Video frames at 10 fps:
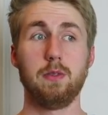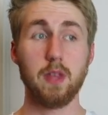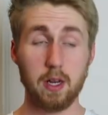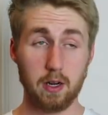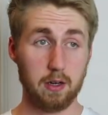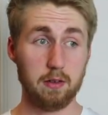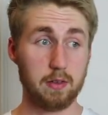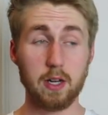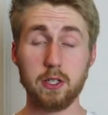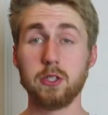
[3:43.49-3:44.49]
there,
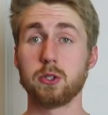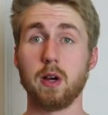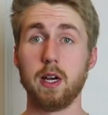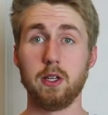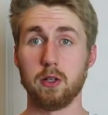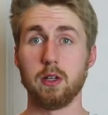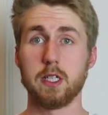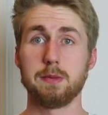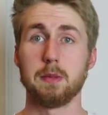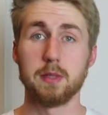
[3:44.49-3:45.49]
there you can try your
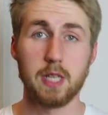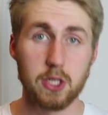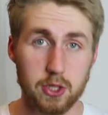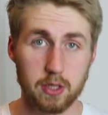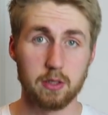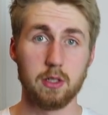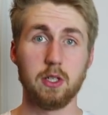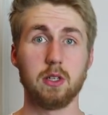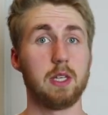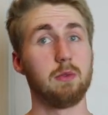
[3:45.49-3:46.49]
experimentation.
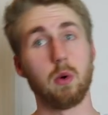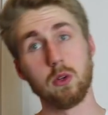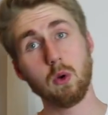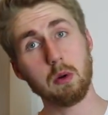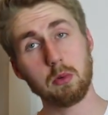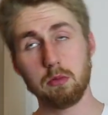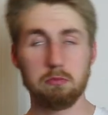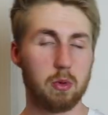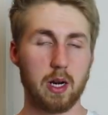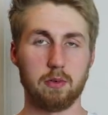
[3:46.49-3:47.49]
You can leave one normal,
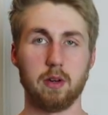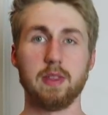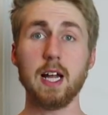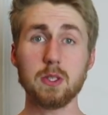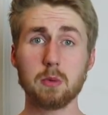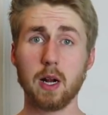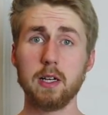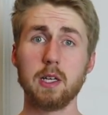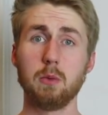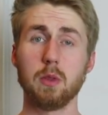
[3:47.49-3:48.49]
whatever. That's what
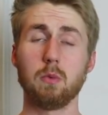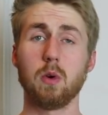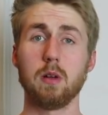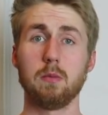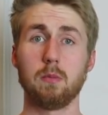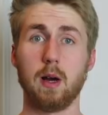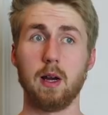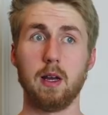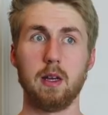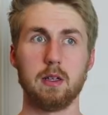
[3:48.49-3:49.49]
I did with one
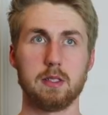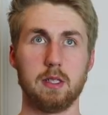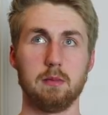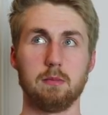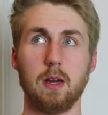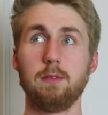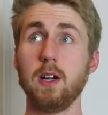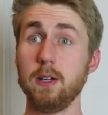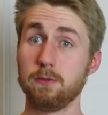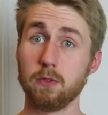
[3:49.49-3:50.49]
my let's see, my
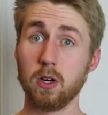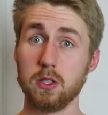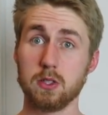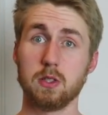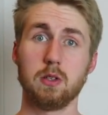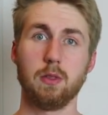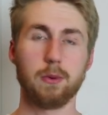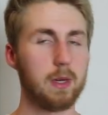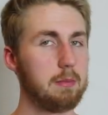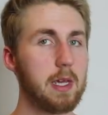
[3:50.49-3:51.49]
very first
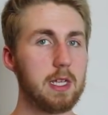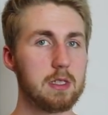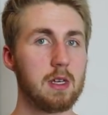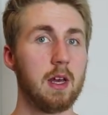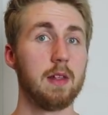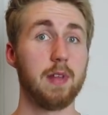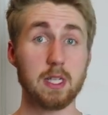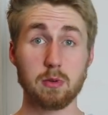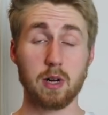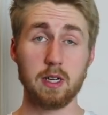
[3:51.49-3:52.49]
three meats.
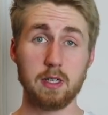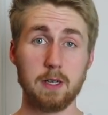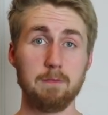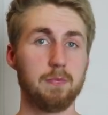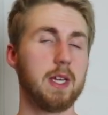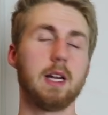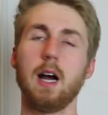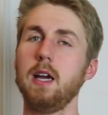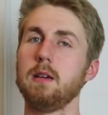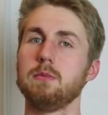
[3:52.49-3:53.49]
That's what I did, and
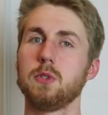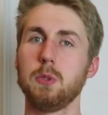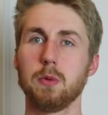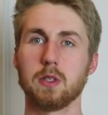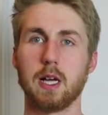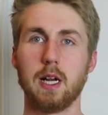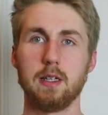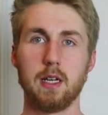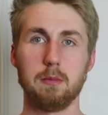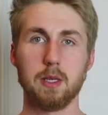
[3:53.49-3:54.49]
I am super glad I
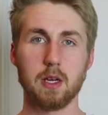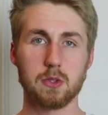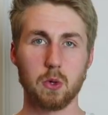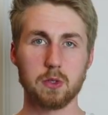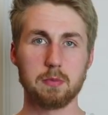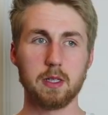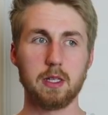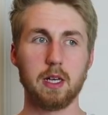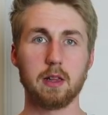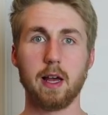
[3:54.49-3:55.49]
did it because
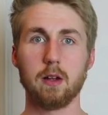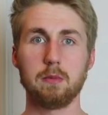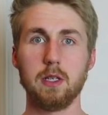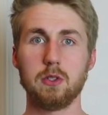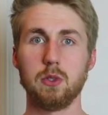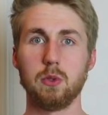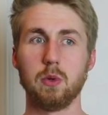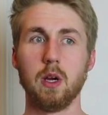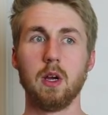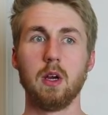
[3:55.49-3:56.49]
ultimately it allowed me
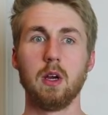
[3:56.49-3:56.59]
to